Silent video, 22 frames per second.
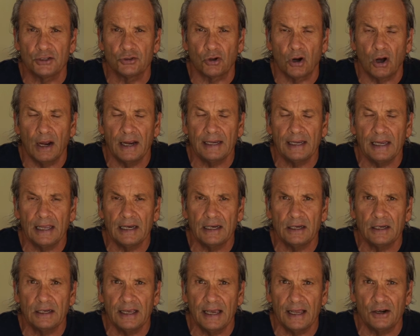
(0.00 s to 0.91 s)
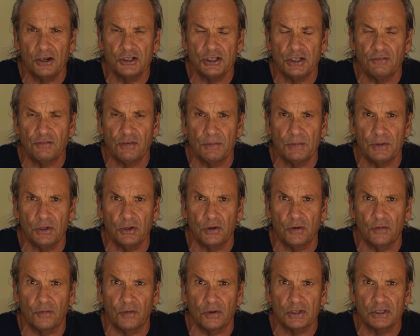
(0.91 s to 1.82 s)
drawing in energy from the
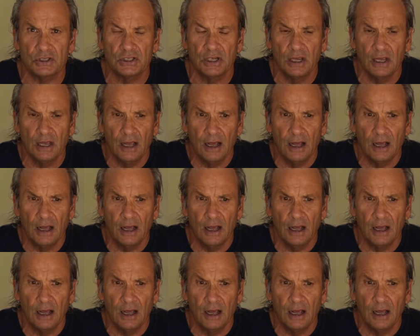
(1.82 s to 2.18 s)
universe.